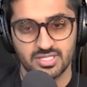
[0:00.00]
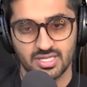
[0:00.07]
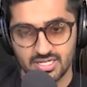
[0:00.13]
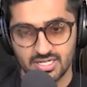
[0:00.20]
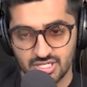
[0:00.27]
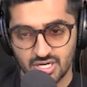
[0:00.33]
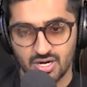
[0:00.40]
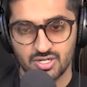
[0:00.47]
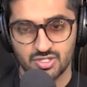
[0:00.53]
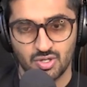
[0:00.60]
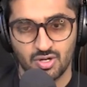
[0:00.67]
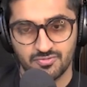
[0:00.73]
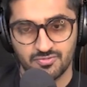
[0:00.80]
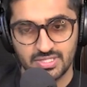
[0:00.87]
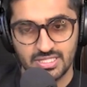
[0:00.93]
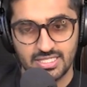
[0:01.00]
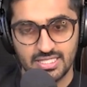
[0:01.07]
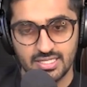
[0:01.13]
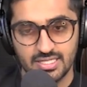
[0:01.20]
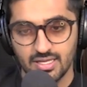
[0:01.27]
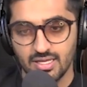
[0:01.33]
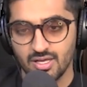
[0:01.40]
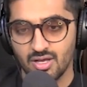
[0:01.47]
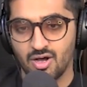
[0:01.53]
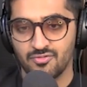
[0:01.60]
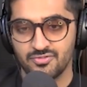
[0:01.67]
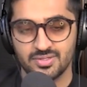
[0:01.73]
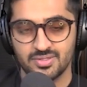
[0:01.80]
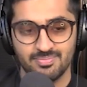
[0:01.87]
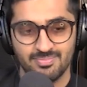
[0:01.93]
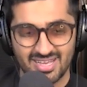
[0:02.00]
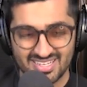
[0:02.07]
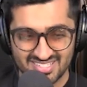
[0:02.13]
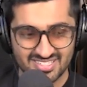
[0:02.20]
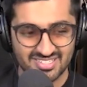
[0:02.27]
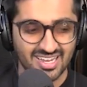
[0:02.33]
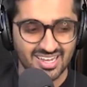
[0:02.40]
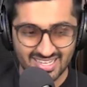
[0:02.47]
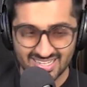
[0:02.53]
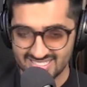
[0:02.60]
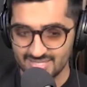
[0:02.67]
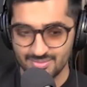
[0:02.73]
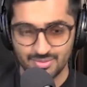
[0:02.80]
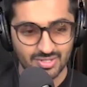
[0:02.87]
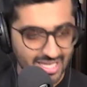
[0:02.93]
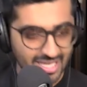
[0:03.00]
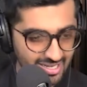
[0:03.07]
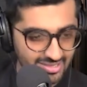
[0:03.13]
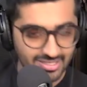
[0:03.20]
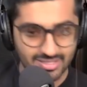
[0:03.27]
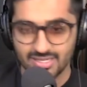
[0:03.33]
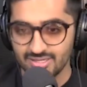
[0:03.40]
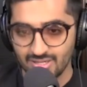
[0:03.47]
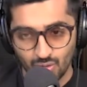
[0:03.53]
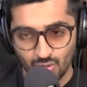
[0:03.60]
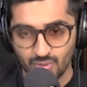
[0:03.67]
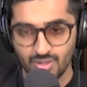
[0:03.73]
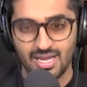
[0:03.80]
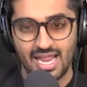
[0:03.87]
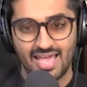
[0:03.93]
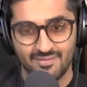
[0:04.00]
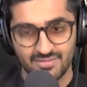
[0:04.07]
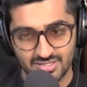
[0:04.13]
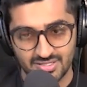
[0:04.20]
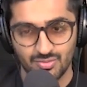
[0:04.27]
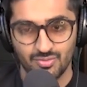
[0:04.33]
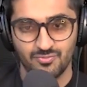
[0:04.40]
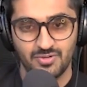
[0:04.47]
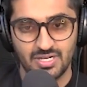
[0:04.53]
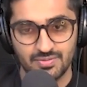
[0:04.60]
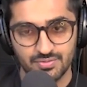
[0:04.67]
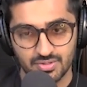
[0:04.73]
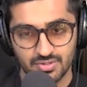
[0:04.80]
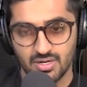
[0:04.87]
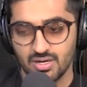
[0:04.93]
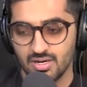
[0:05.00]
They're in charge of the of the message that gets communicated in the, in the local language in their own flavor.